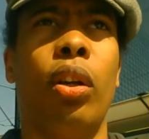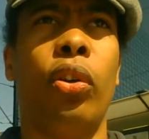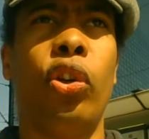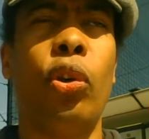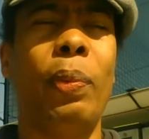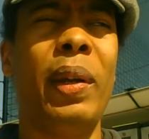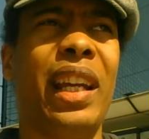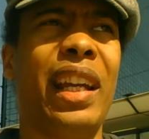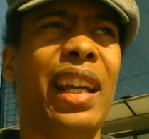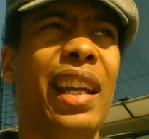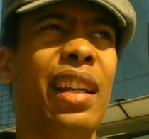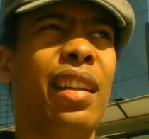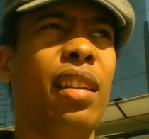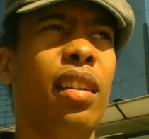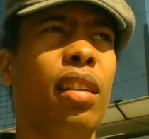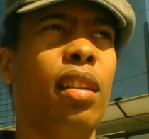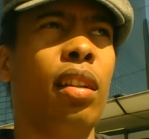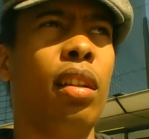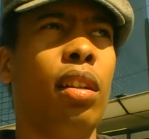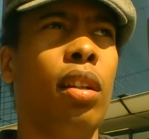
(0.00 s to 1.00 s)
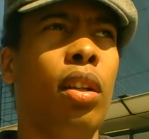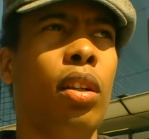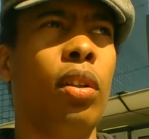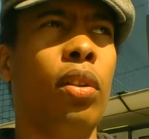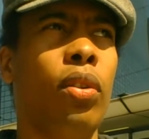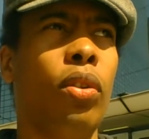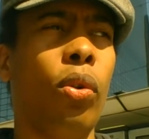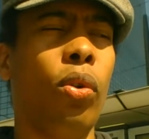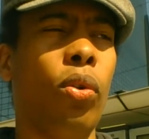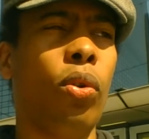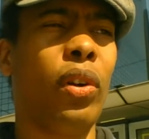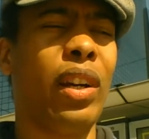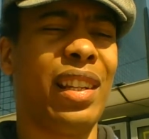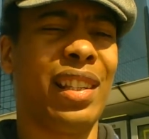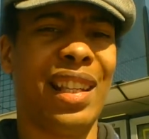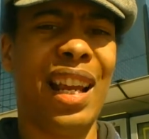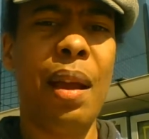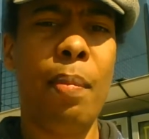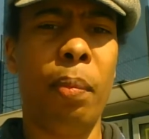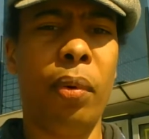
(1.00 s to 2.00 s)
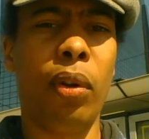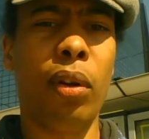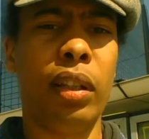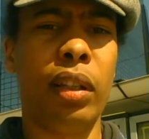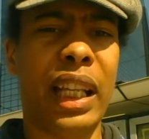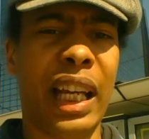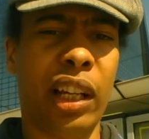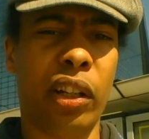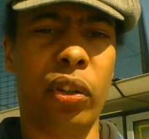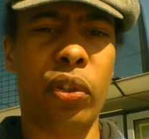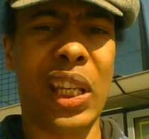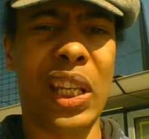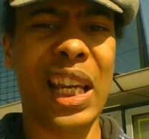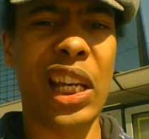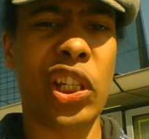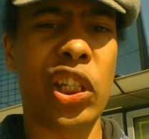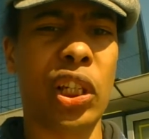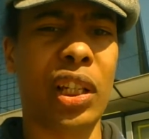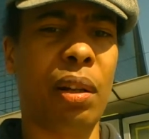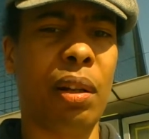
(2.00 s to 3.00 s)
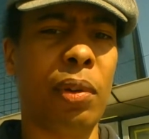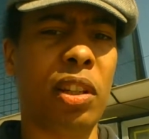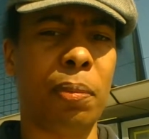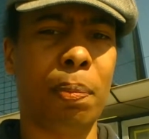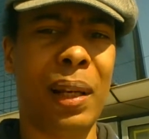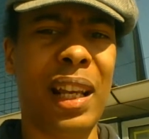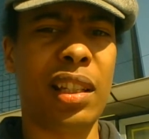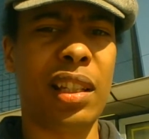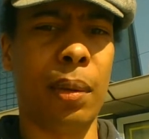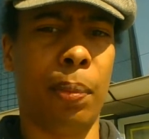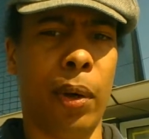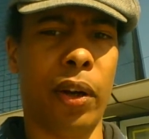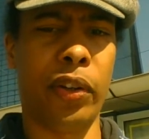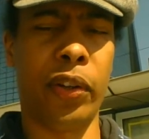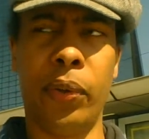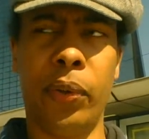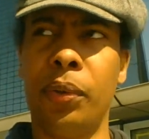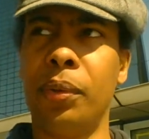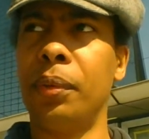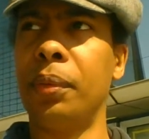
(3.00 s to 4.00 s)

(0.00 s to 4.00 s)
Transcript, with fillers: you begin to resemble the accusation that was placed upon you.